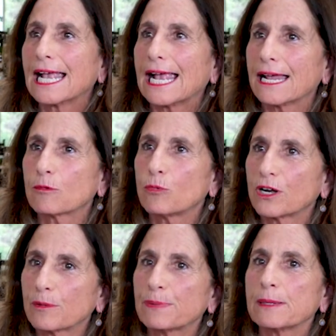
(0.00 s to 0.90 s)
And
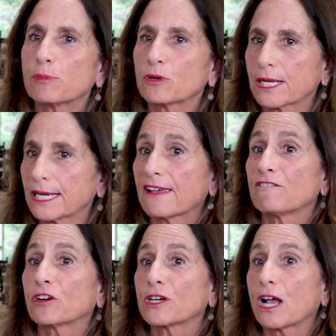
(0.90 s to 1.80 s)
where people can get
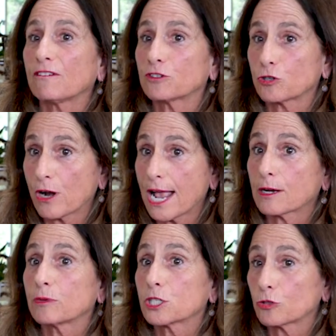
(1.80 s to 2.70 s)
very off
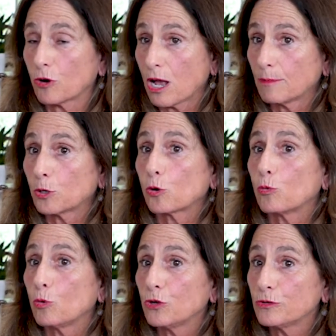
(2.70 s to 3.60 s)
track with trauma
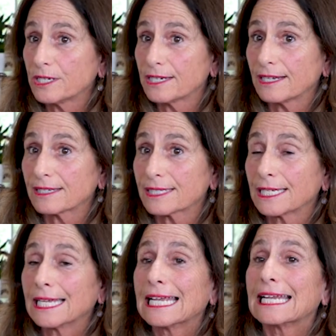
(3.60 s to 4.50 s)
or woundedness
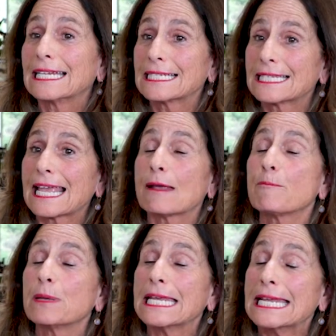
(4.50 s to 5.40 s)
is they
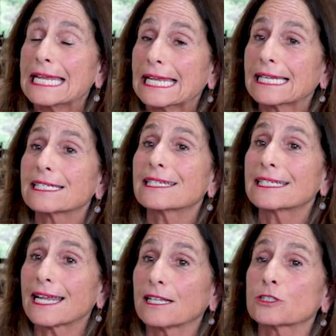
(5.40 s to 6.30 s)
begin to
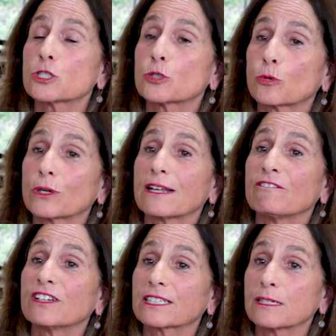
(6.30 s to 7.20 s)
tell a story
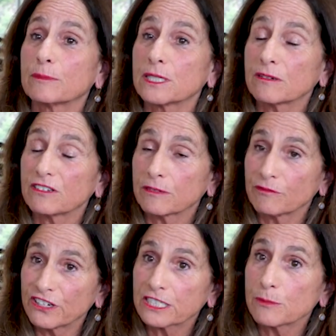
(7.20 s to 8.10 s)
of
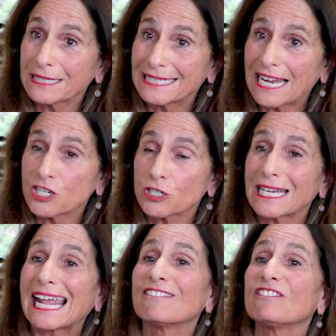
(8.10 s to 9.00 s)
victimization
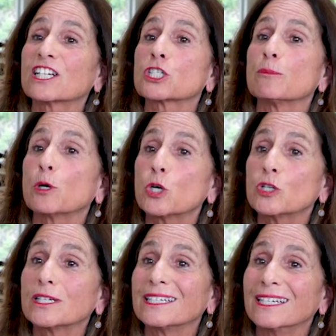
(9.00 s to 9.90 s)
and
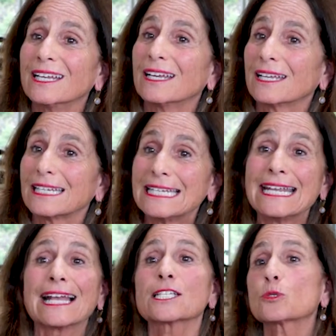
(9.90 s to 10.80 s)
victimhood.
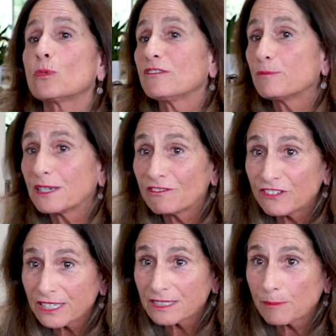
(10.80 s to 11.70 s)
Yes, we've been
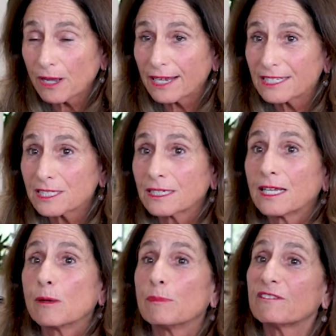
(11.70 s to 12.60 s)
victimized,
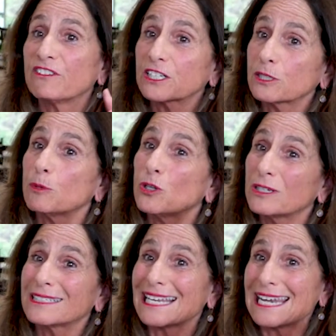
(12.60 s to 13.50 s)
but victimhood
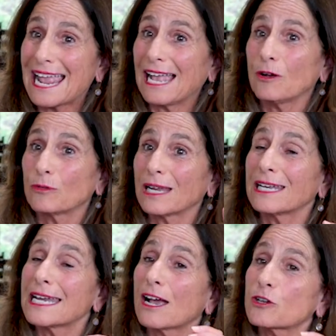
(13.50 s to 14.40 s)
is a noun,
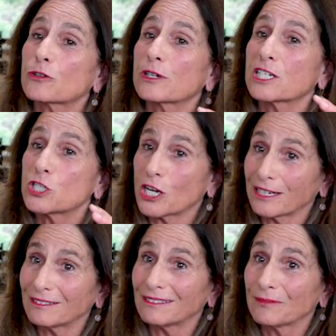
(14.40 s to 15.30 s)
and now you're in a
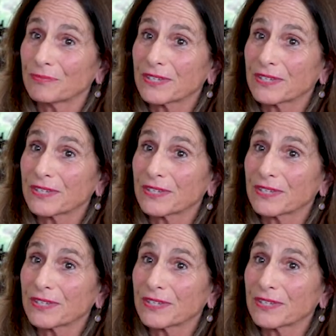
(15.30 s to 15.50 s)
jail.